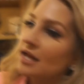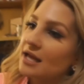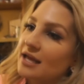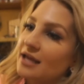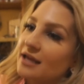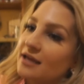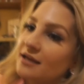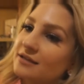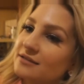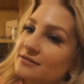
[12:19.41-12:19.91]

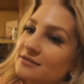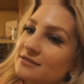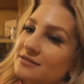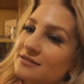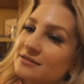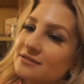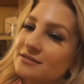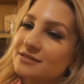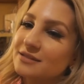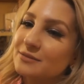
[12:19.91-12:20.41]
and
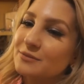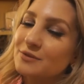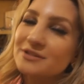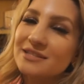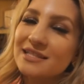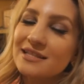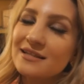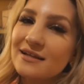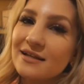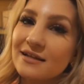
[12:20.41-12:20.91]

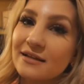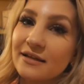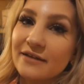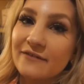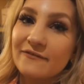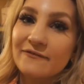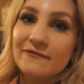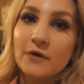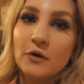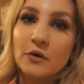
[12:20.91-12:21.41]
someone said that I
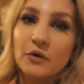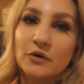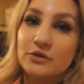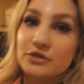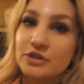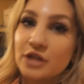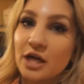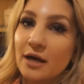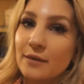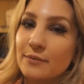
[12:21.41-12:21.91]
like
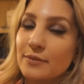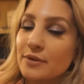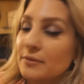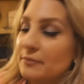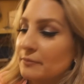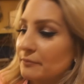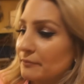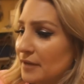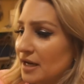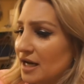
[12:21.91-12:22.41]
Photoshop
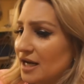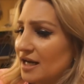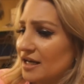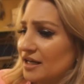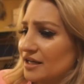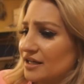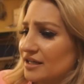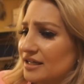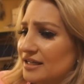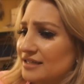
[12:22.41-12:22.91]

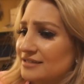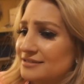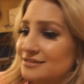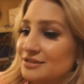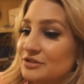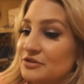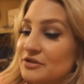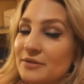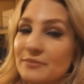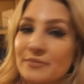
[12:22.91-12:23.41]
my
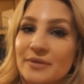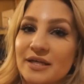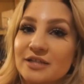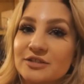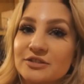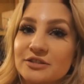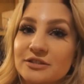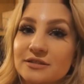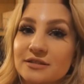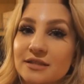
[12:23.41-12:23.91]
Instagram
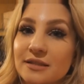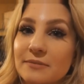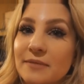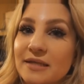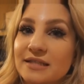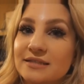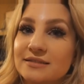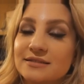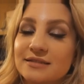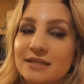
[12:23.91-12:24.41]
pictures, like
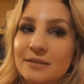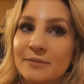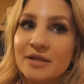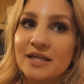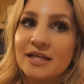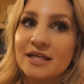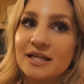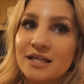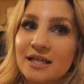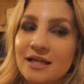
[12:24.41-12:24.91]
my
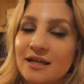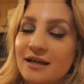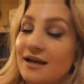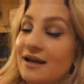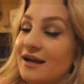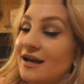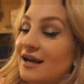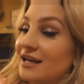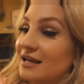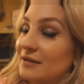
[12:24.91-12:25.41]
stomach,
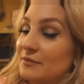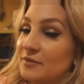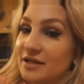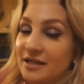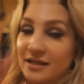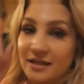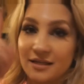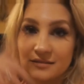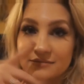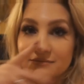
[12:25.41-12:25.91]
and I'm
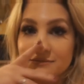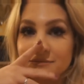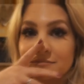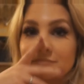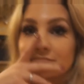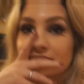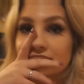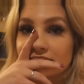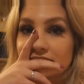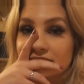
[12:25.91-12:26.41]
like,
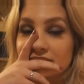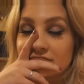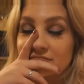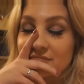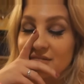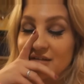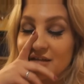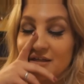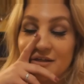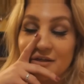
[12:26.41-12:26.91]

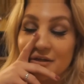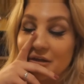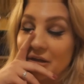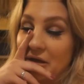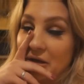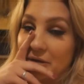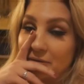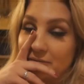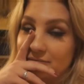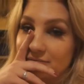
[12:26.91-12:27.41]

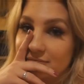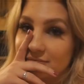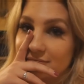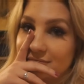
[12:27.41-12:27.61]
no.